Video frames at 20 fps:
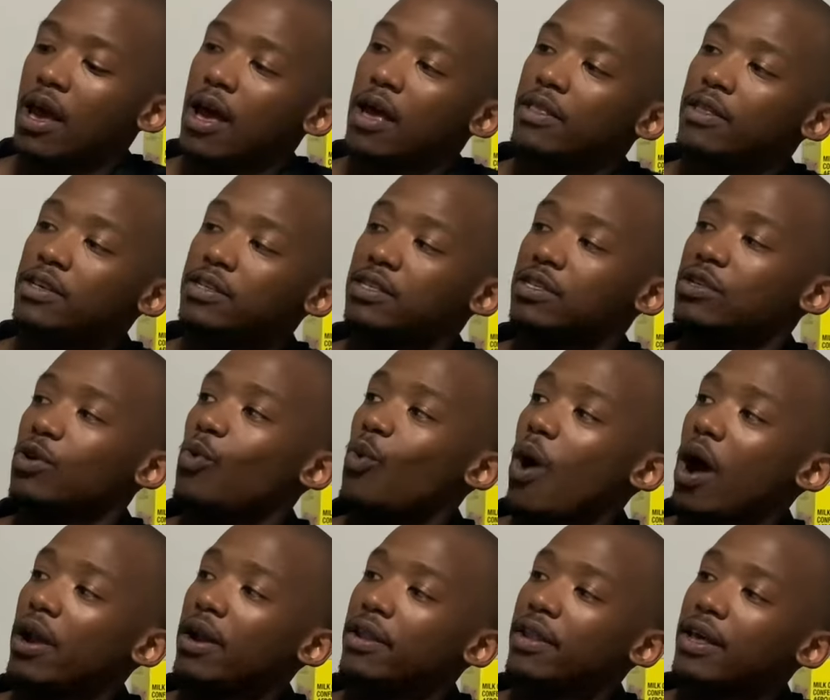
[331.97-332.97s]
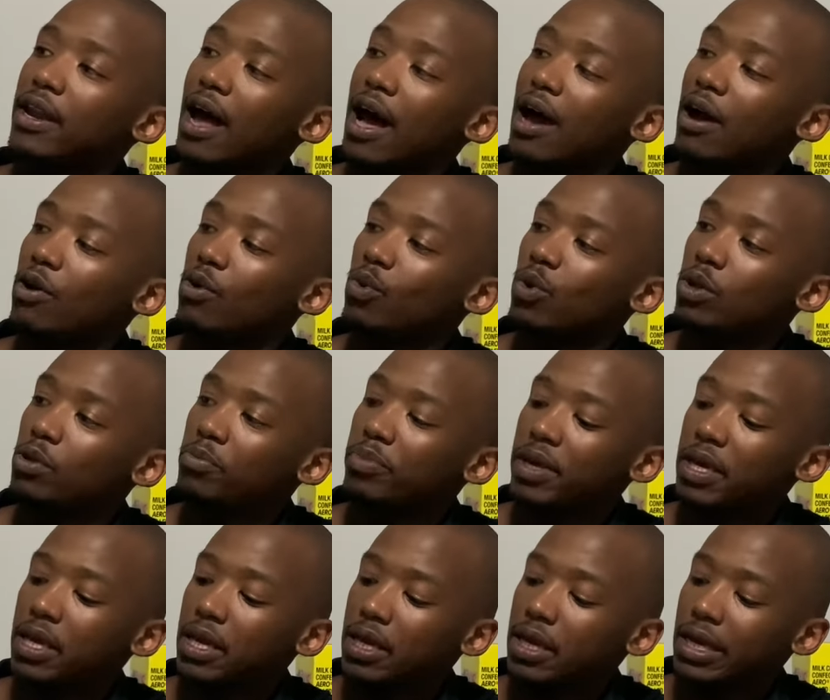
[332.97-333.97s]
This is the one that I will
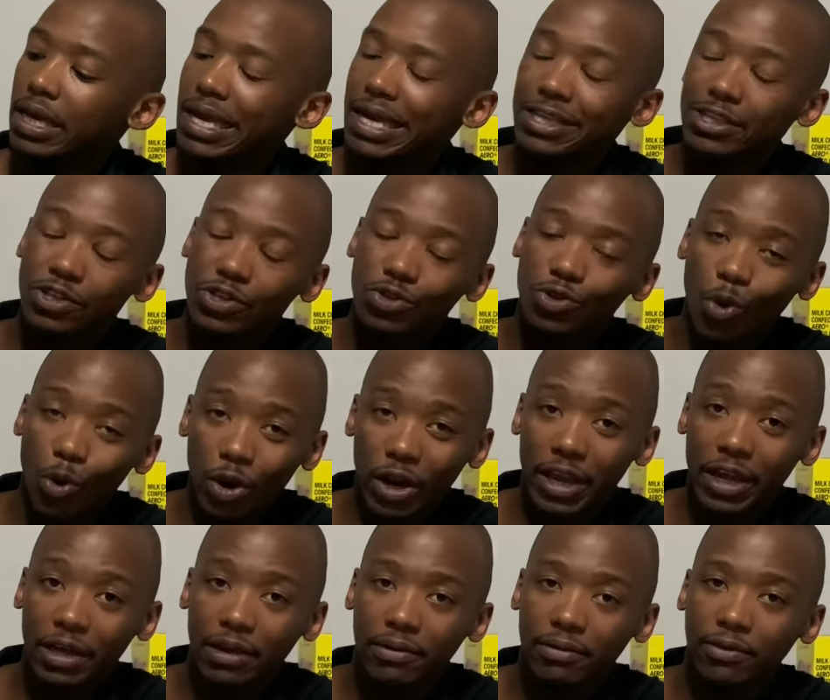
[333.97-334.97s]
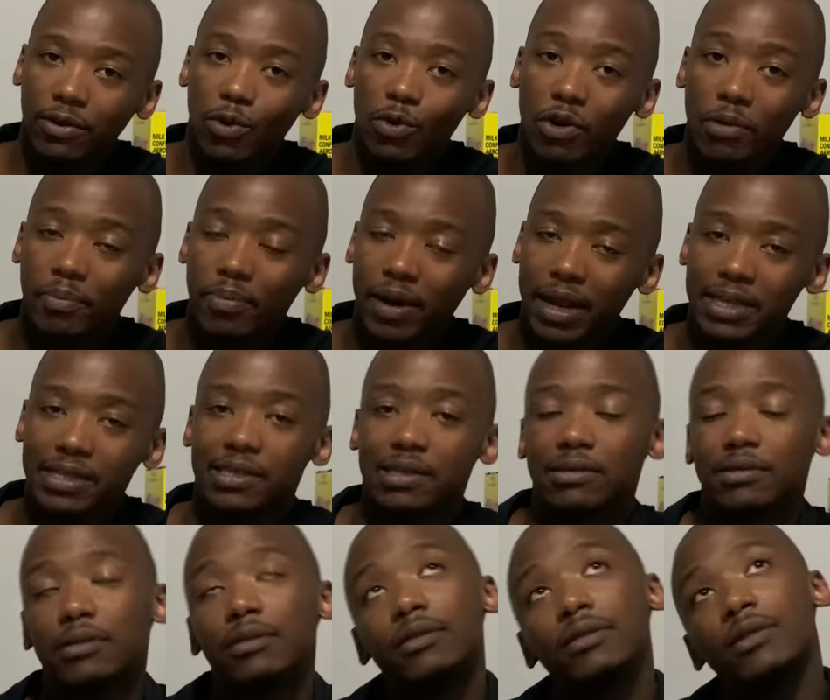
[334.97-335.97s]
be installing or
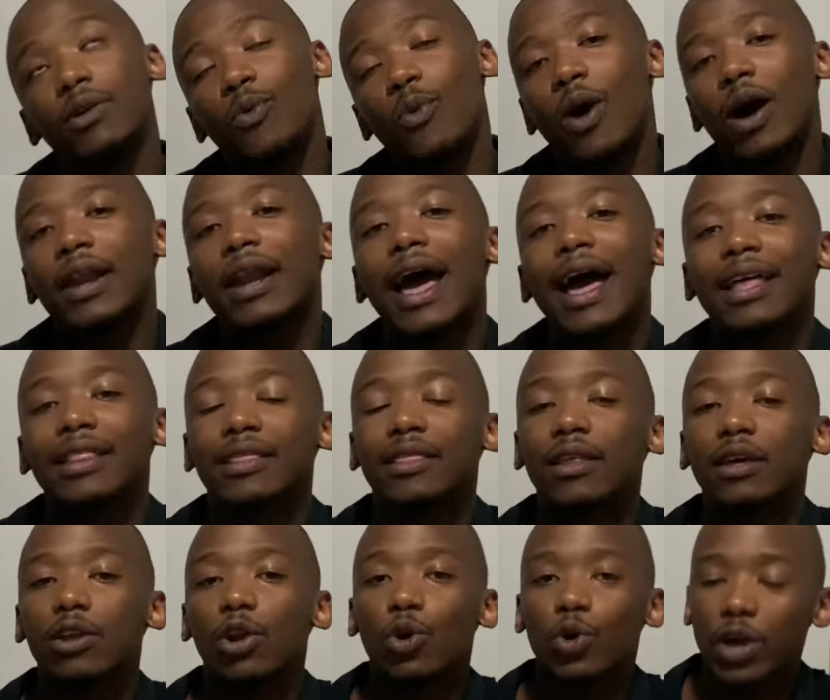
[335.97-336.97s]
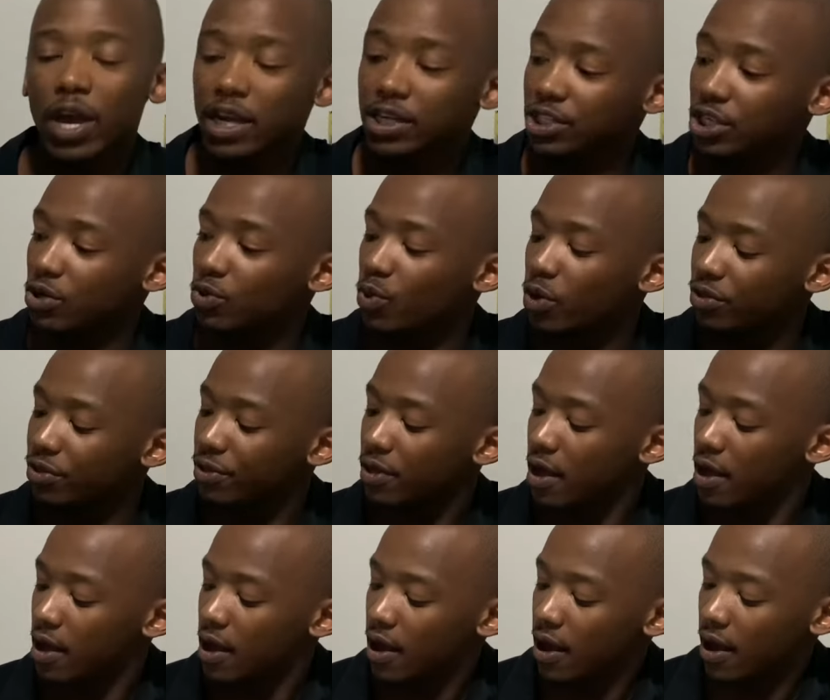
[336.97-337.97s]
replacing the one at the location with.
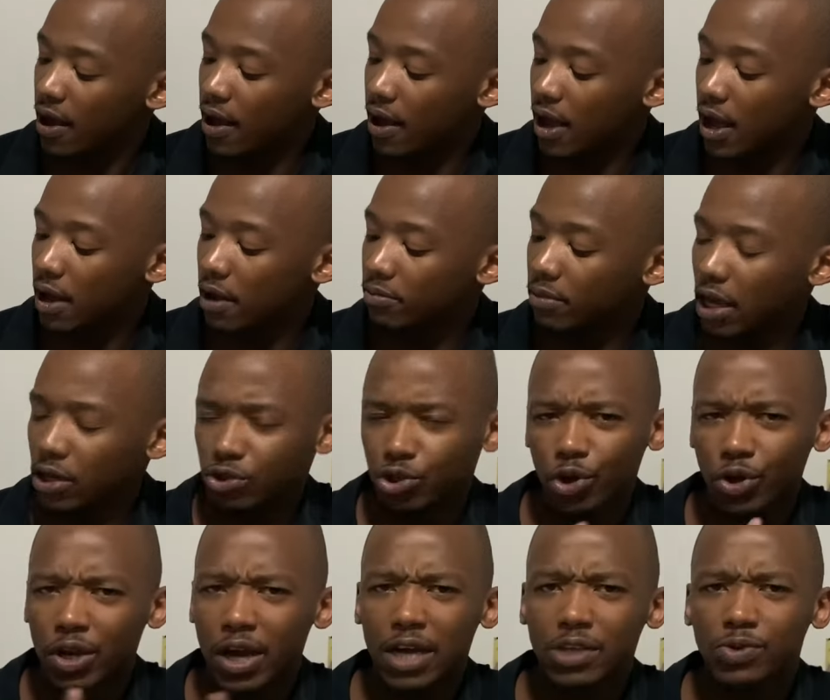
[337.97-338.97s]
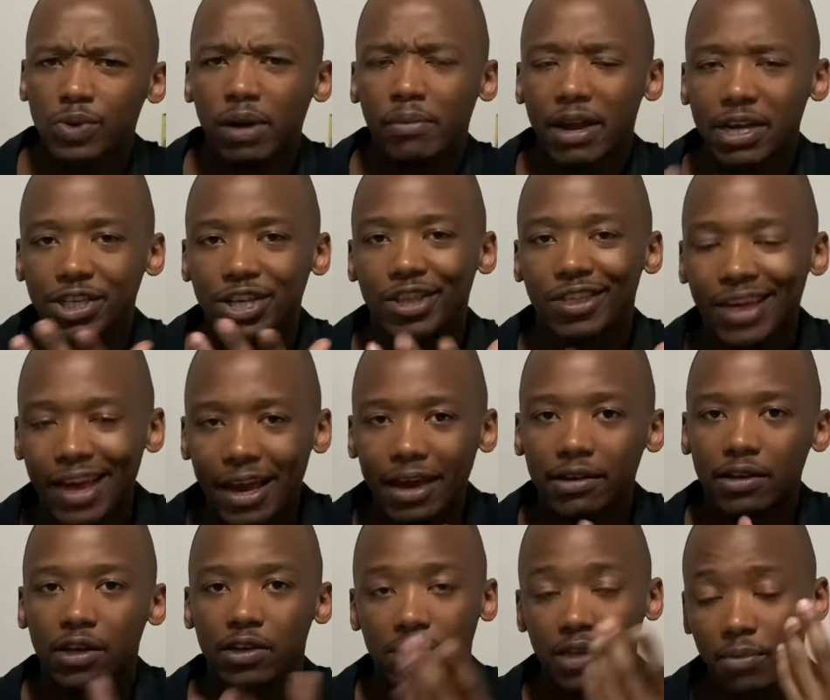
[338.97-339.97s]
I'll show you guys when I'm actually there,
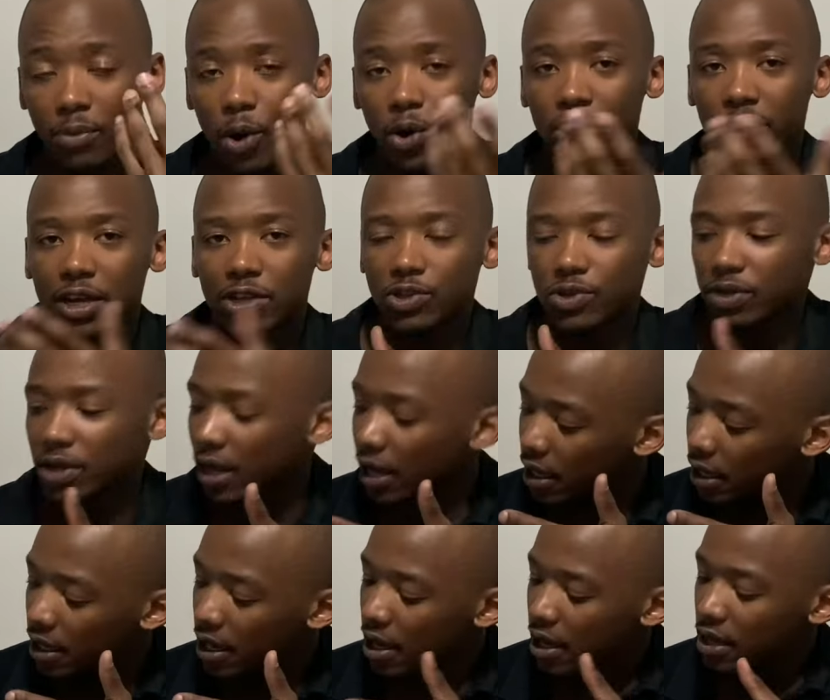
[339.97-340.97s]
because I'm going there today.